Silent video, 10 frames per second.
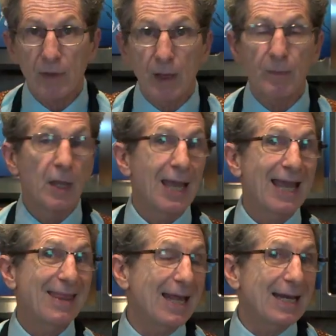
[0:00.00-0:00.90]
them,
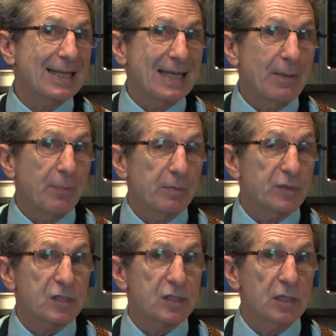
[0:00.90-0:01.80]
and then I keep them
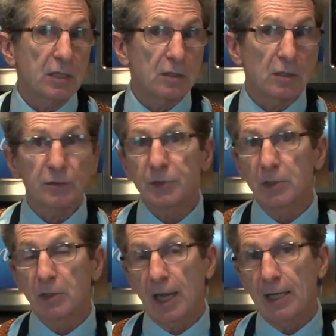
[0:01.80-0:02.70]
sealed
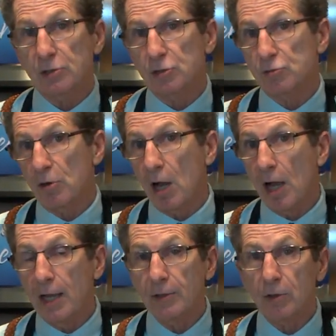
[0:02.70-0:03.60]
as
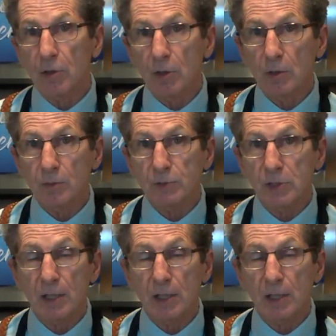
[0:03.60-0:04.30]
dried herbs.